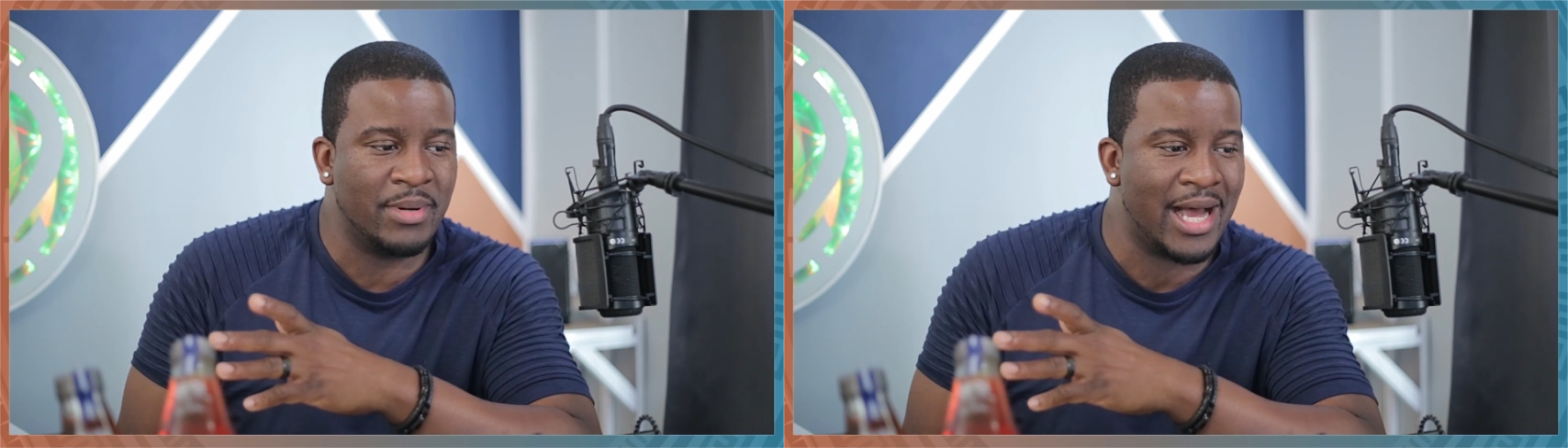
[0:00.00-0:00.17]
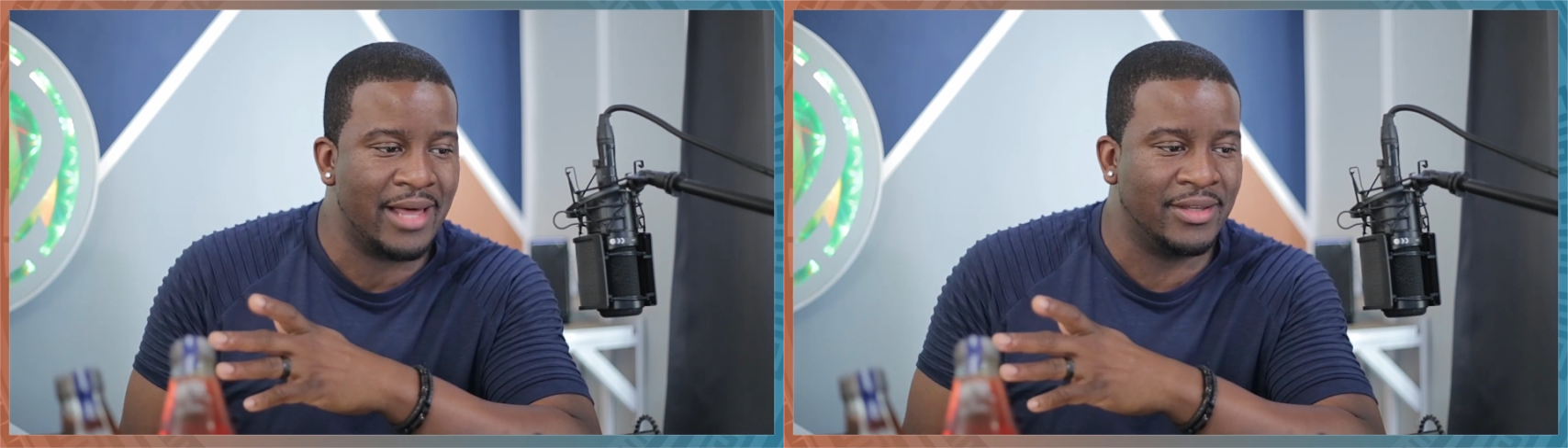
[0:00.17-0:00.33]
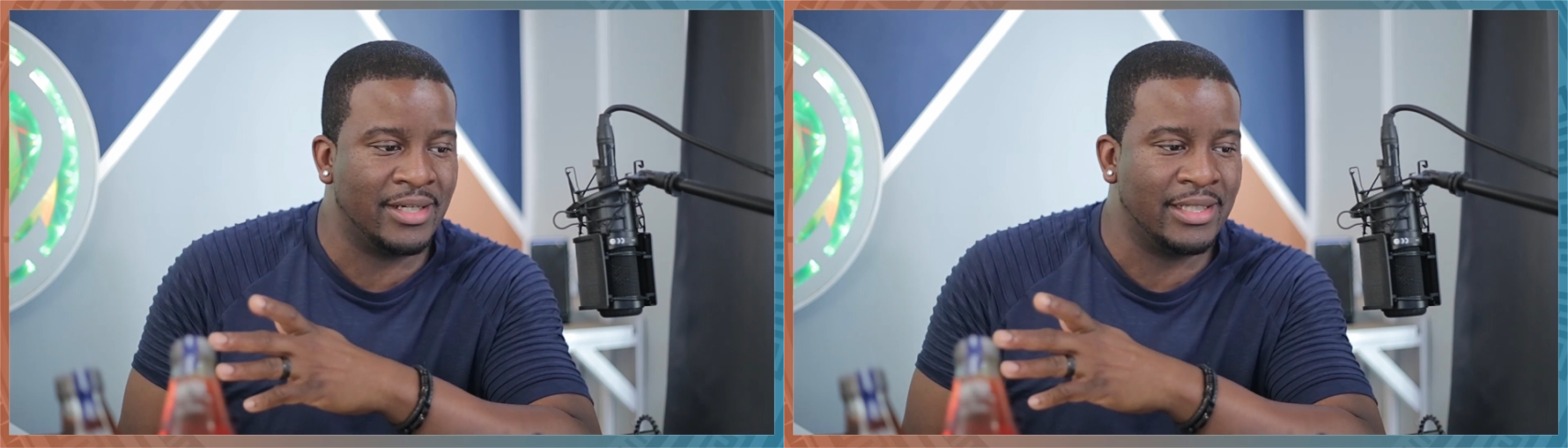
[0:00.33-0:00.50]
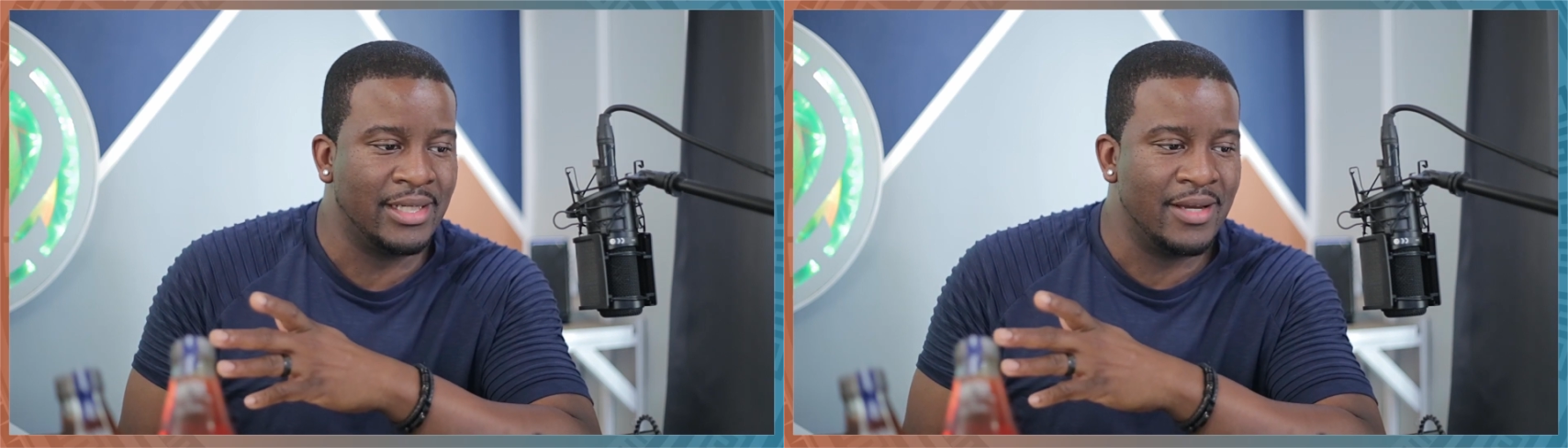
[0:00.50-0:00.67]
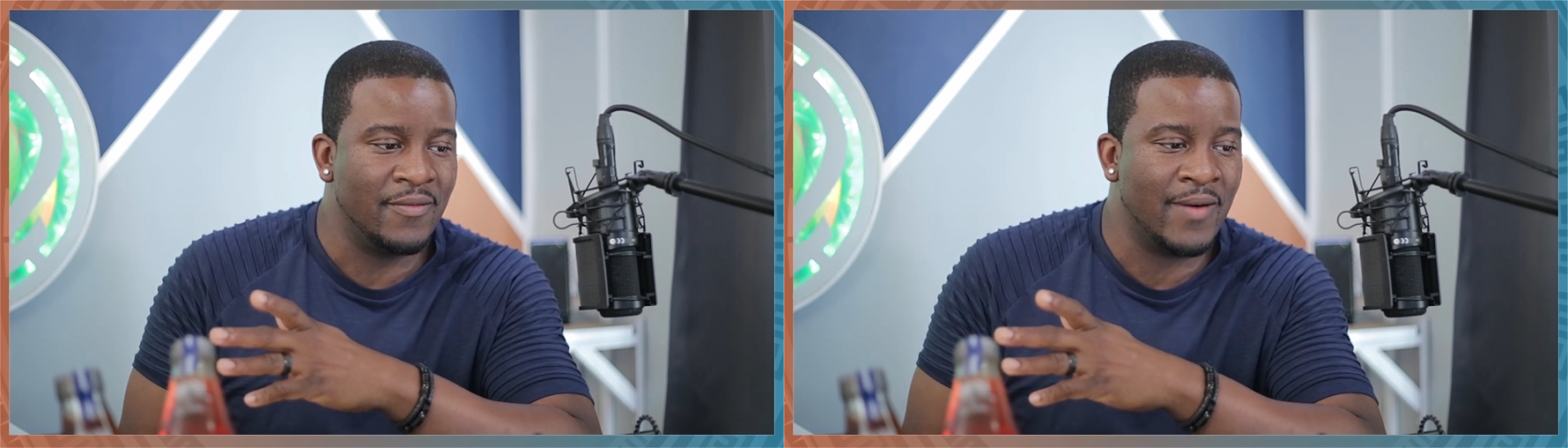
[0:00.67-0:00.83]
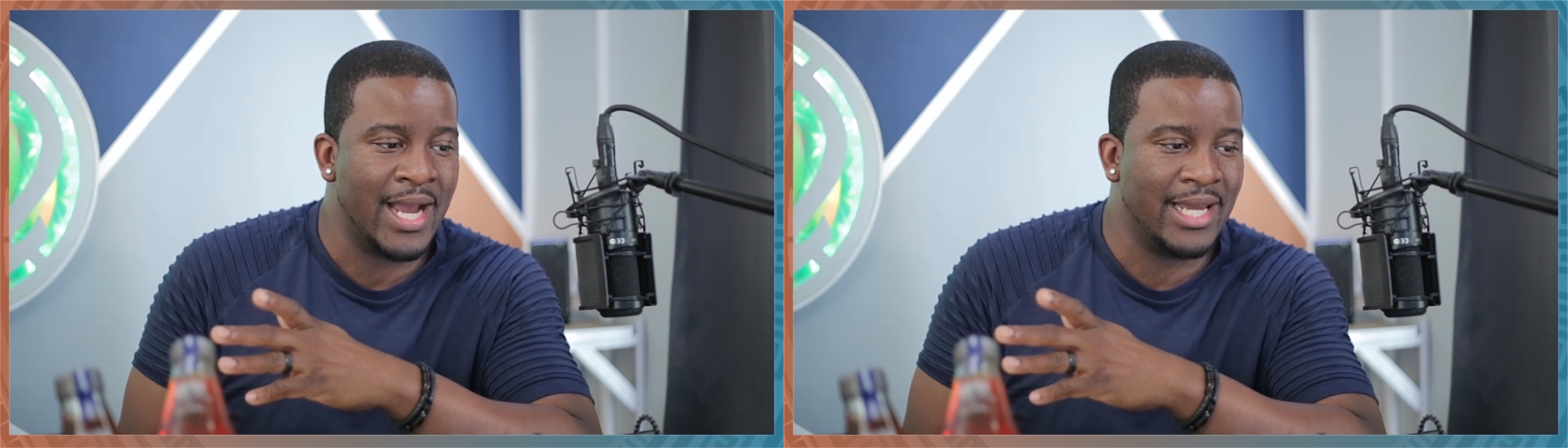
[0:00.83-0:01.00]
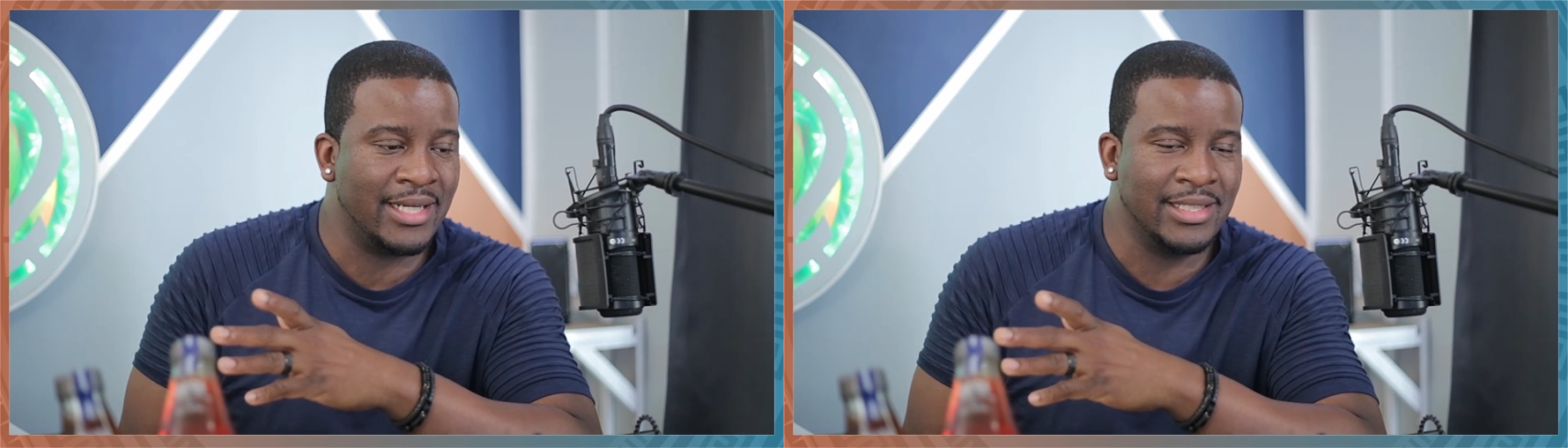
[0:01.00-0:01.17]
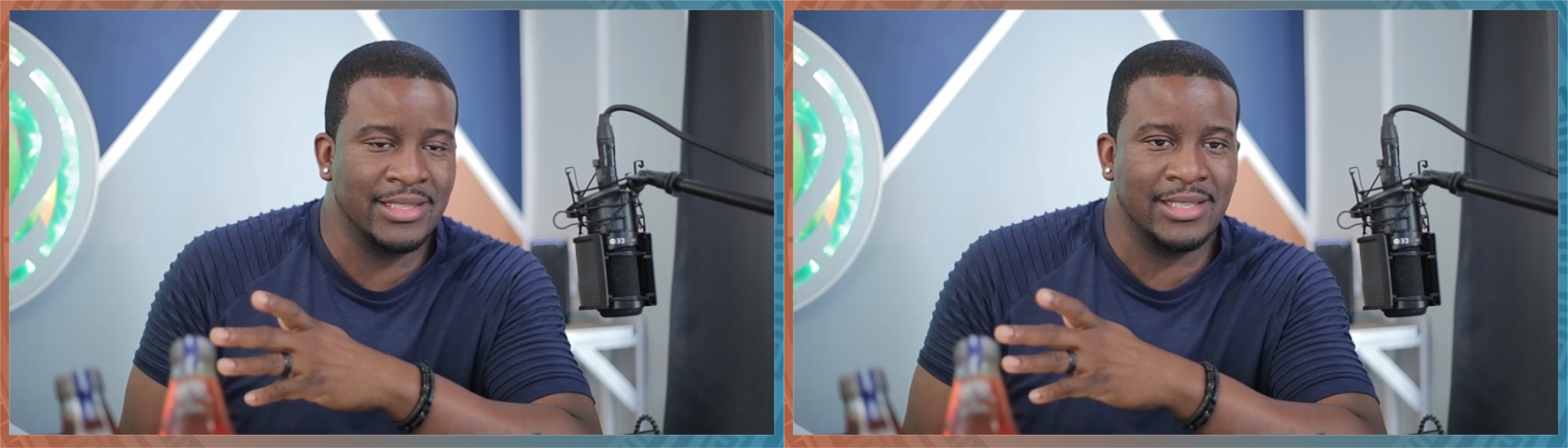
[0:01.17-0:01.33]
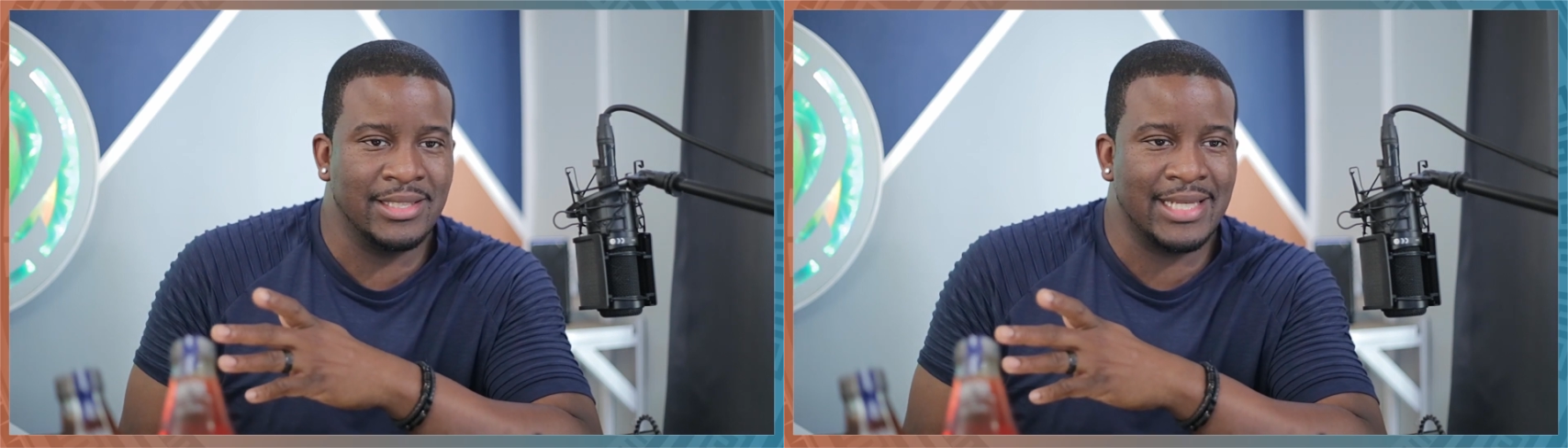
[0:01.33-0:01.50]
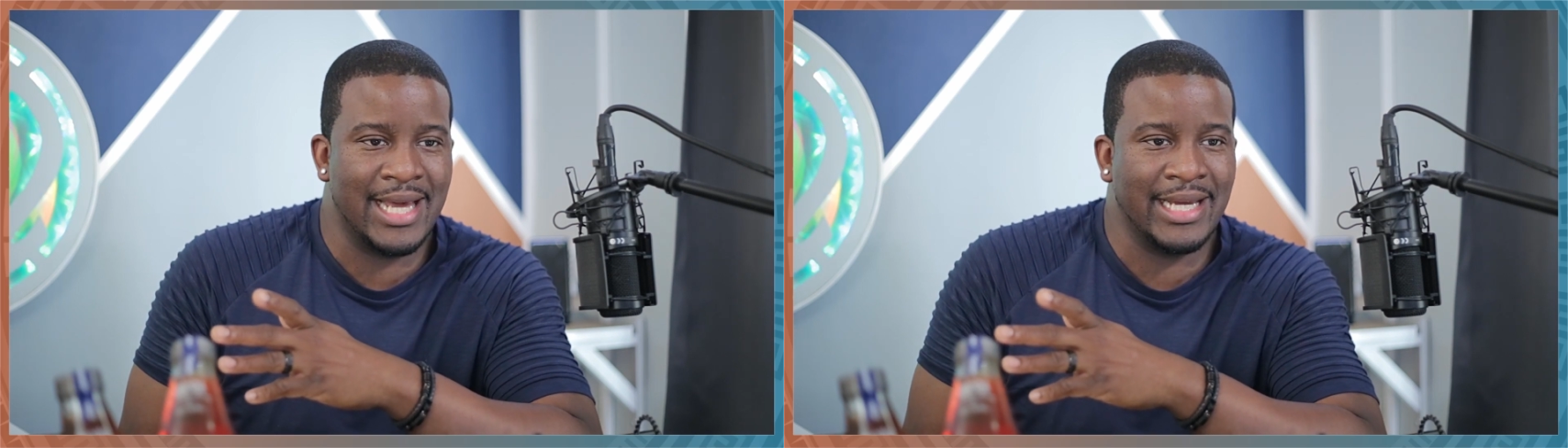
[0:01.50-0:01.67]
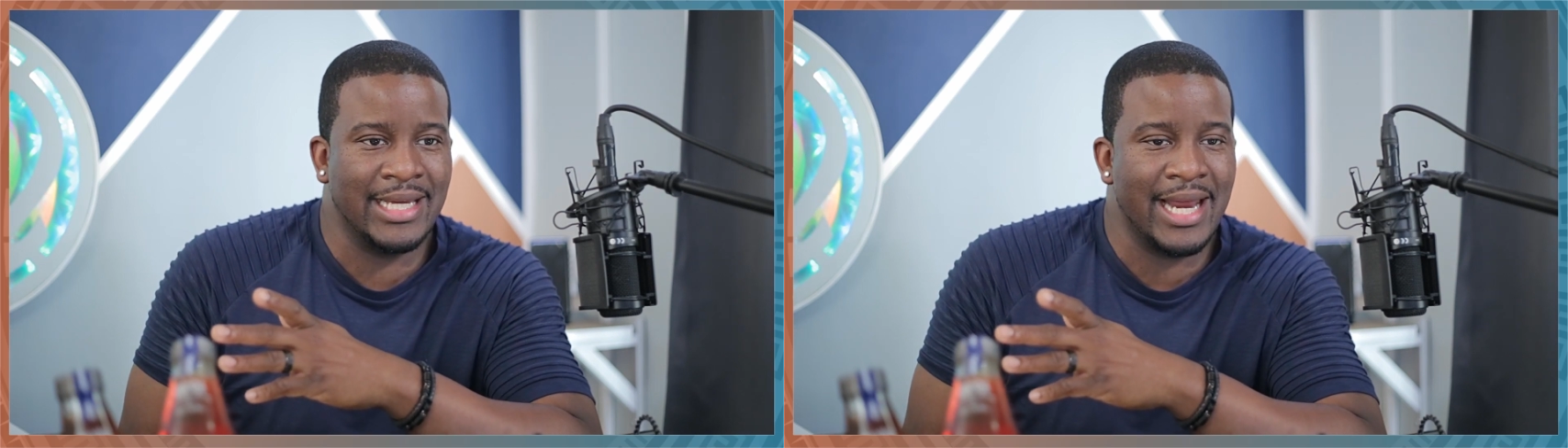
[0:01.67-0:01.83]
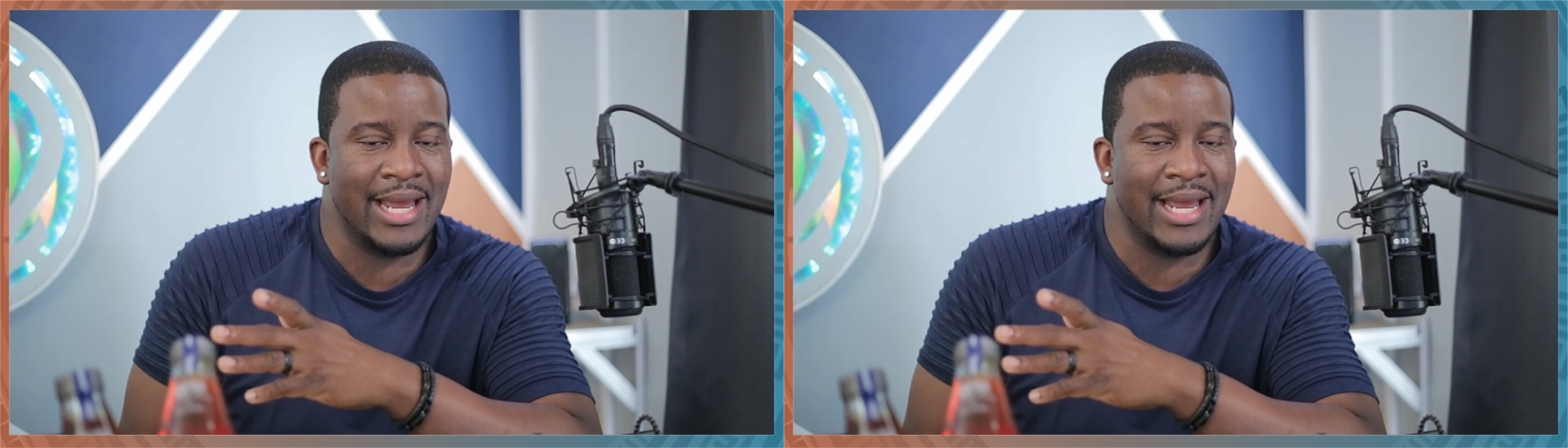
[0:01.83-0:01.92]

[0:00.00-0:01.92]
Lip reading: bothered, right? Because it's like it